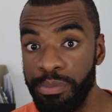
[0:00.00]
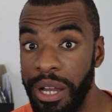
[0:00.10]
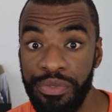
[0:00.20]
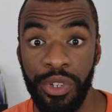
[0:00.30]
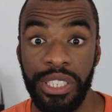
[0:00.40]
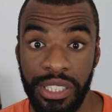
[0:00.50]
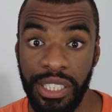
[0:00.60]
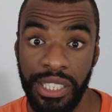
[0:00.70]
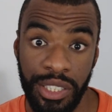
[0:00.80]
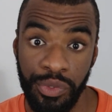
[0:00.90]
a, my first
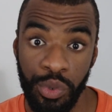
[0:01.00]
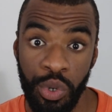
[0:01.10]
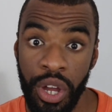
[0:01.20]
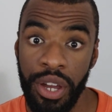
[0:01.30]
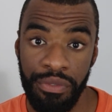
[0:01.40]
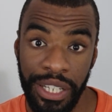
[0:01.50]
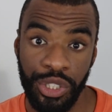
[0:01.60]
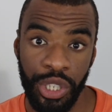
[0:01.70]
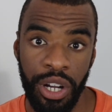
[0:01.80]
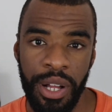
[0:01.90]
successful
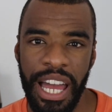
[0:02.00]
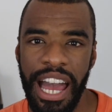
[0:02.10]
venture.